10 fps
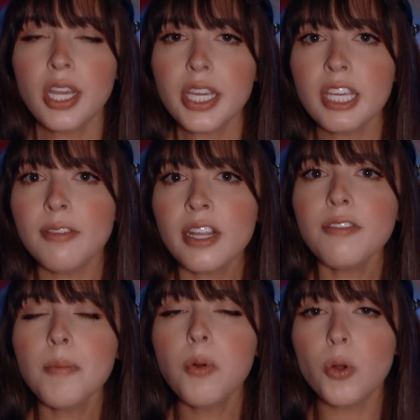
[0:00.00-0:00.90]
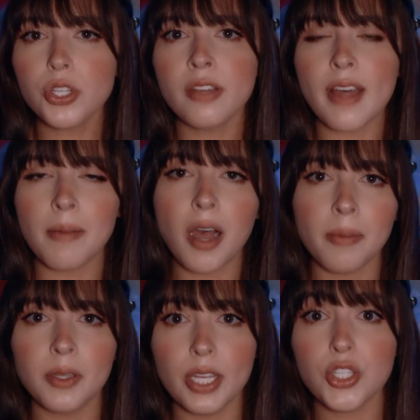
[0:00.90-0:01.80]
even if a portion of that
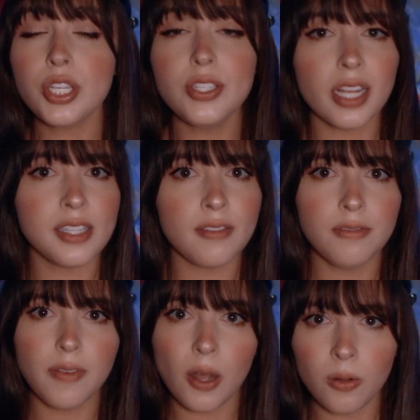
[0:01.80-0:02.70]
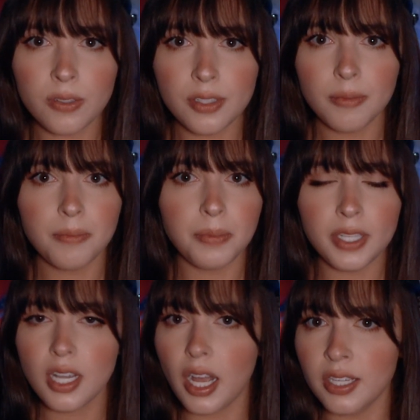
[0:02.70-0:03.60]
population doesn't vote
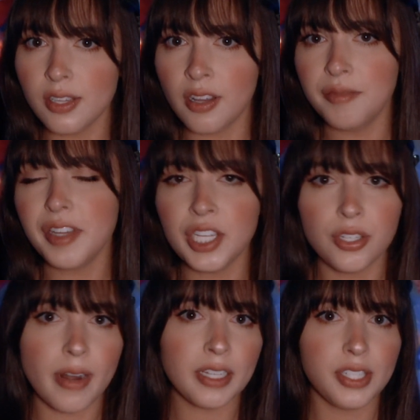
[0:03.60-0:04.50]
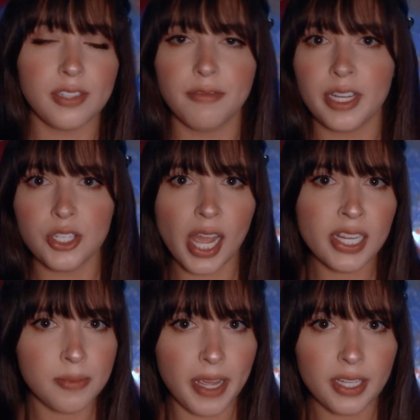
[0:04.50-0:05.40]
because of indirect
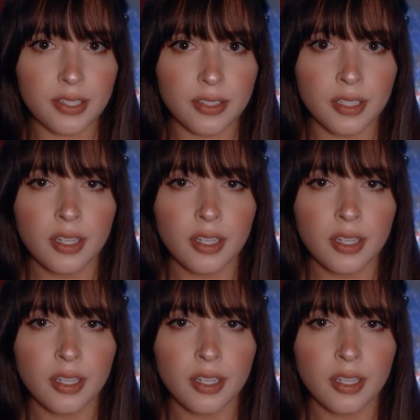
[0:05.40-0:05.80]
disenfranchisement.